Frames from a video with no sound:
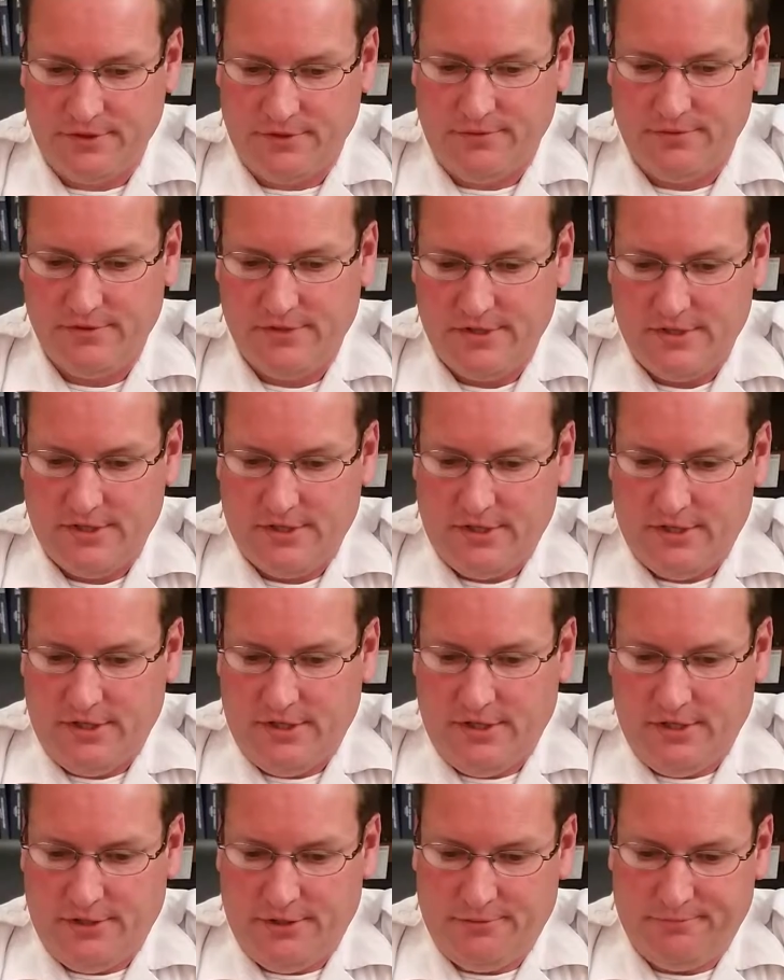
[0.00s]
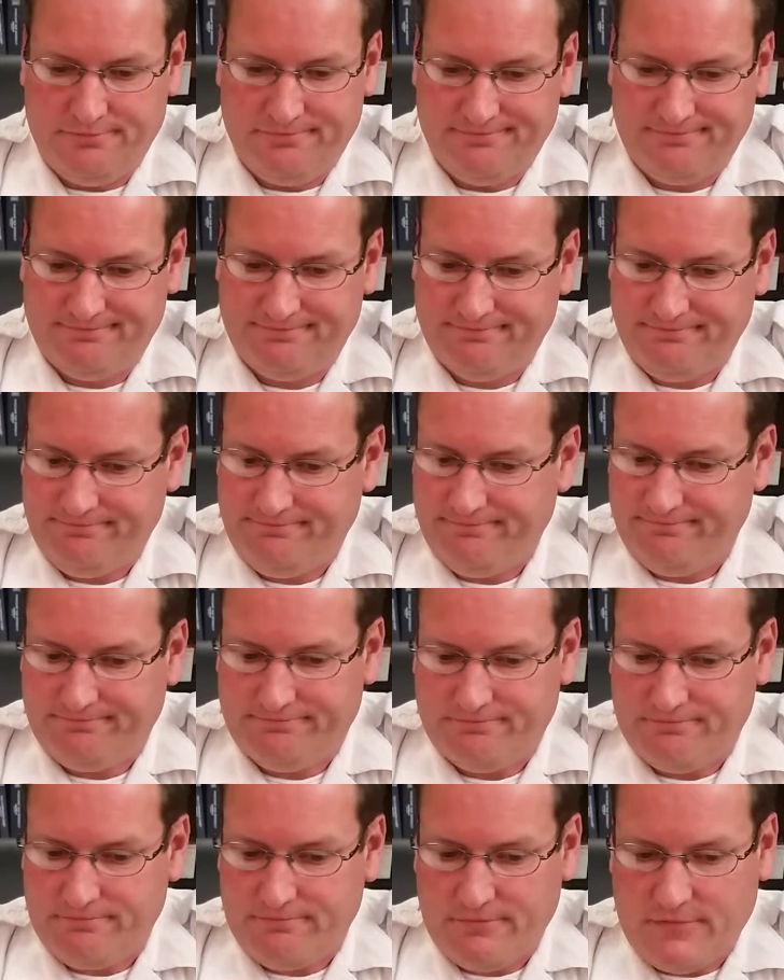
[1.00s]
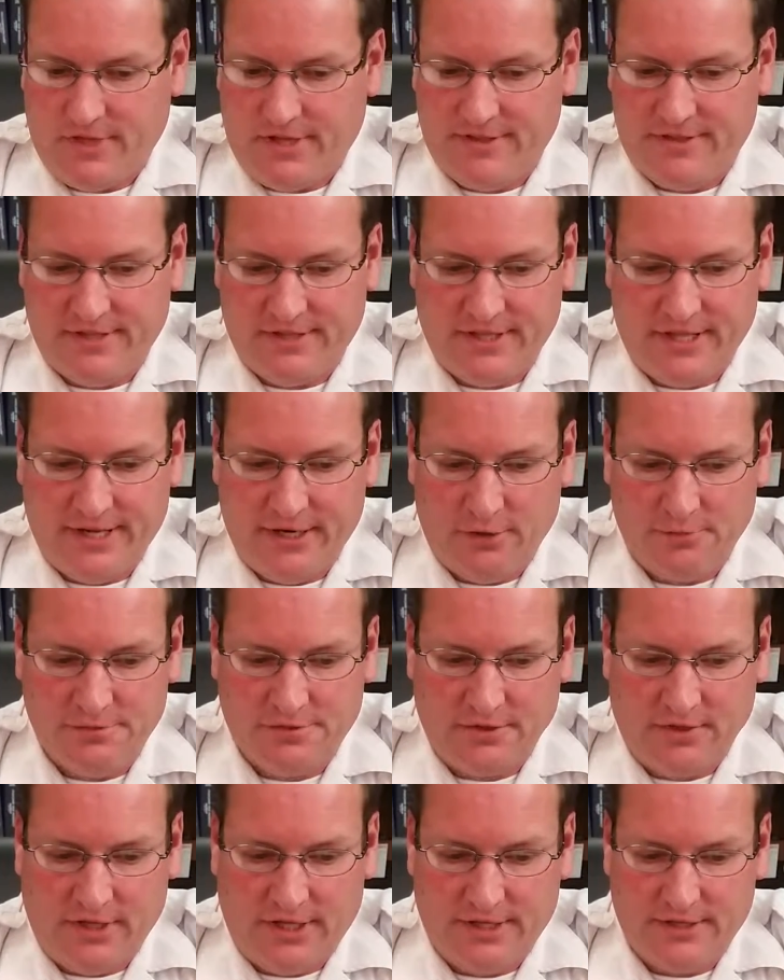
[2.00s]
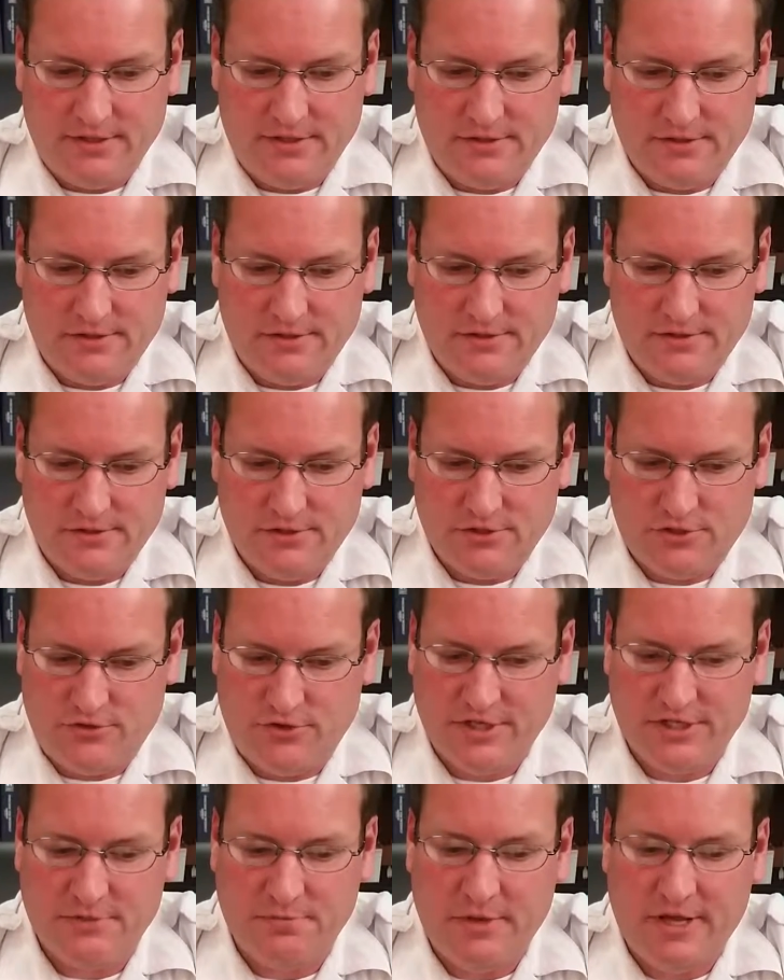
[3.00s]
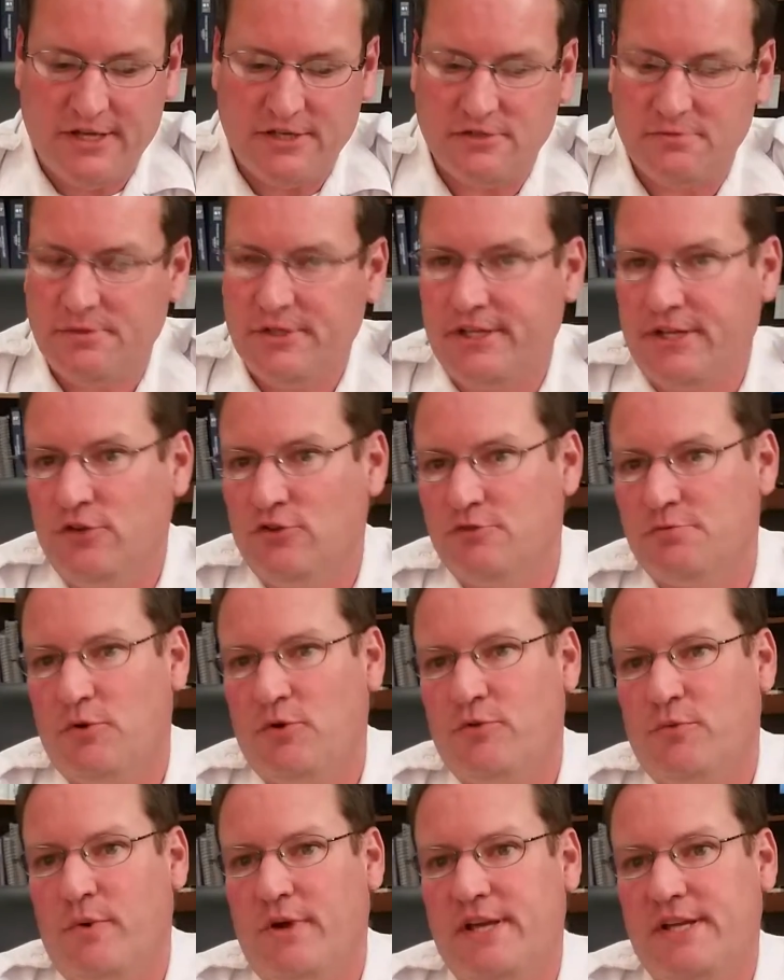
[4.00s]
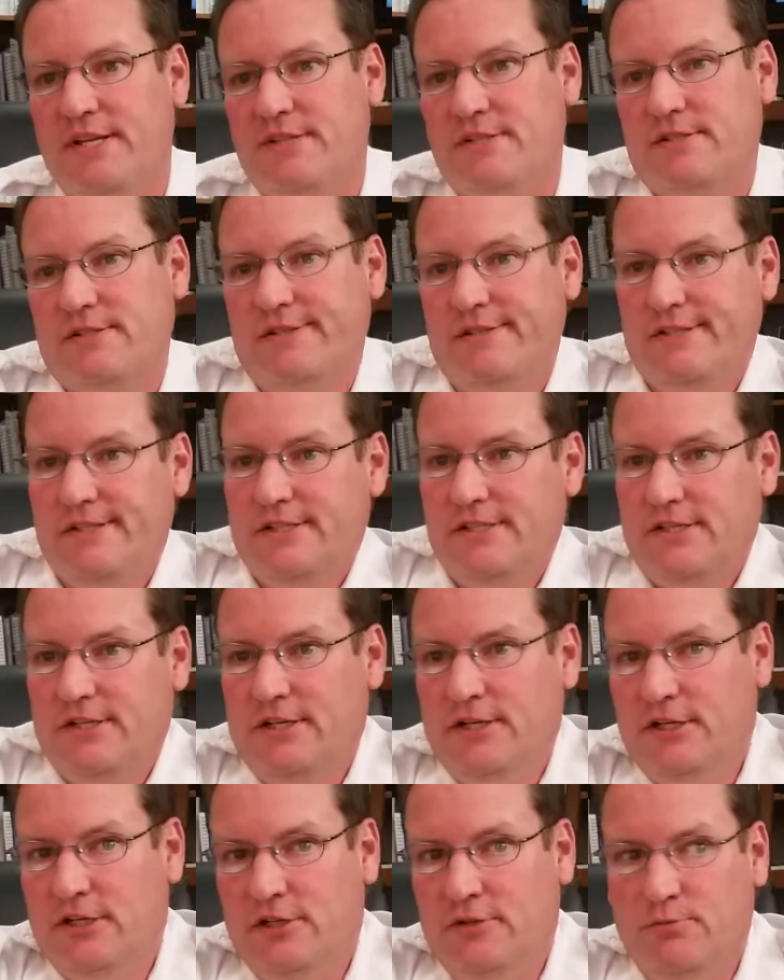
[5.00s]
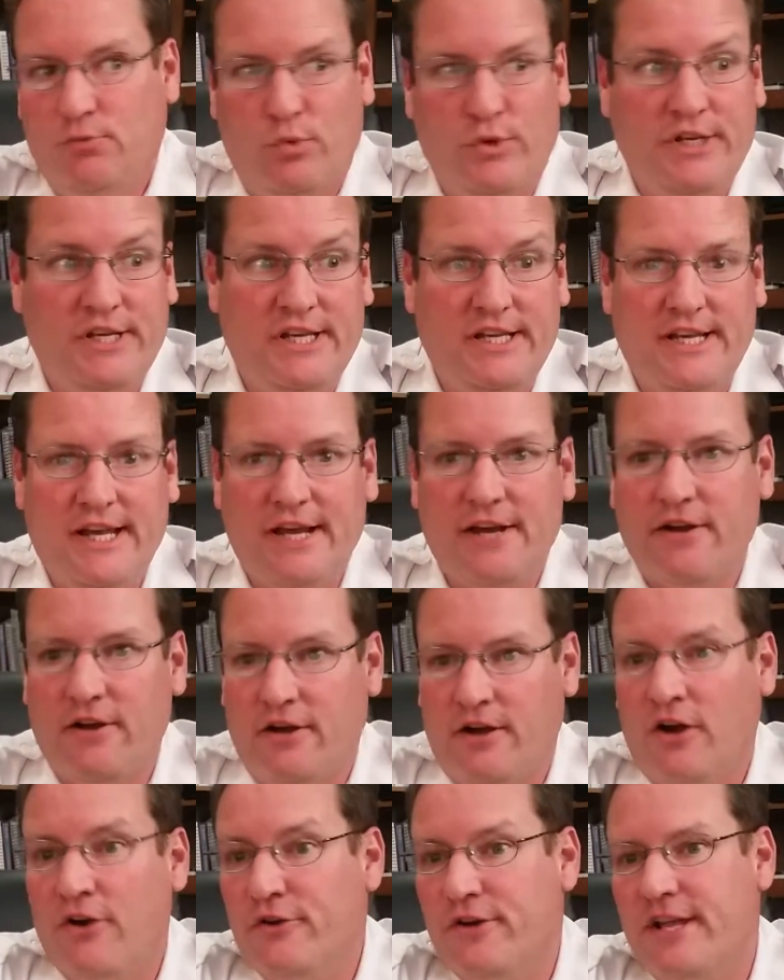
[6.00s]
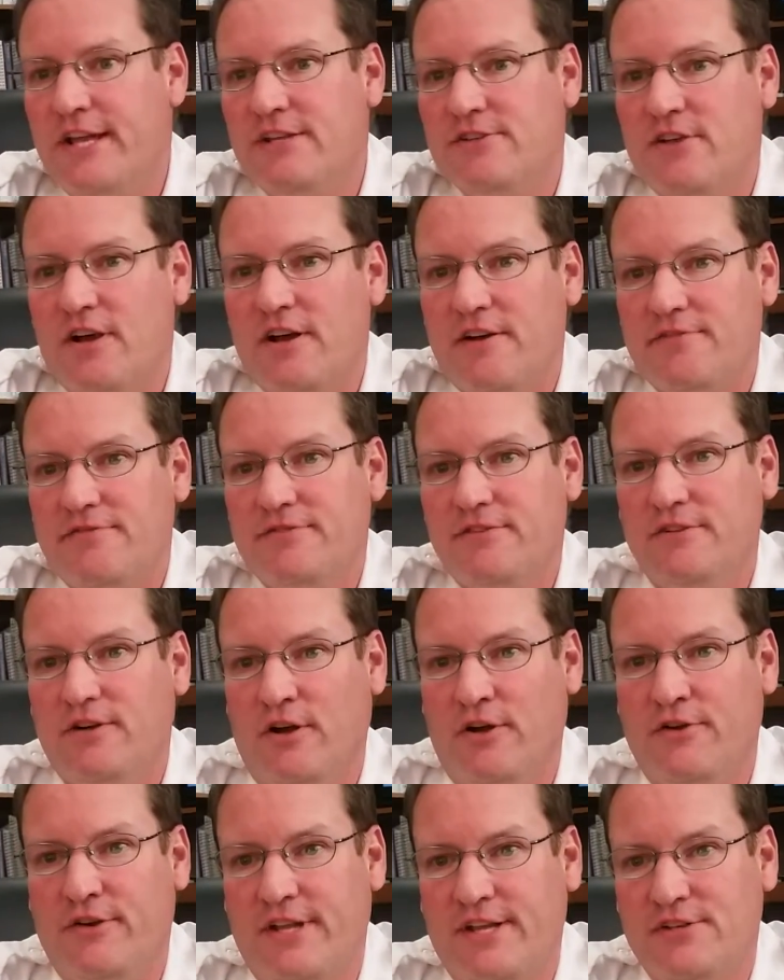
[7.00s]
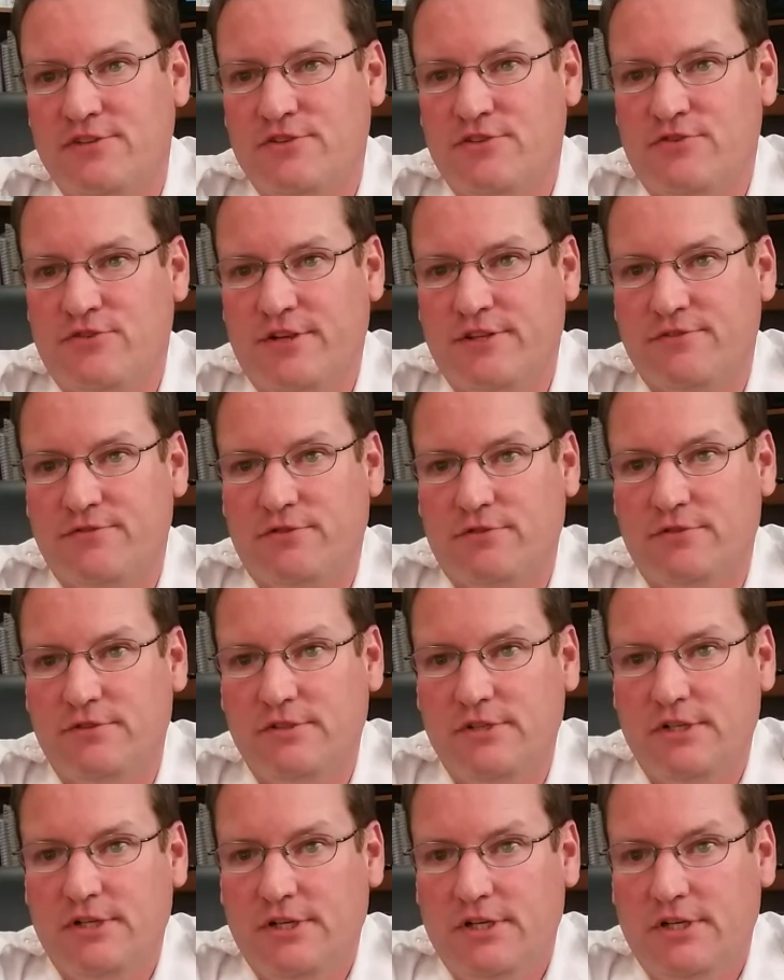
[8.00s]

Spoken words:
So I think that helps a lot. Stress management goes both ways. We need our days off. Our days are stressful.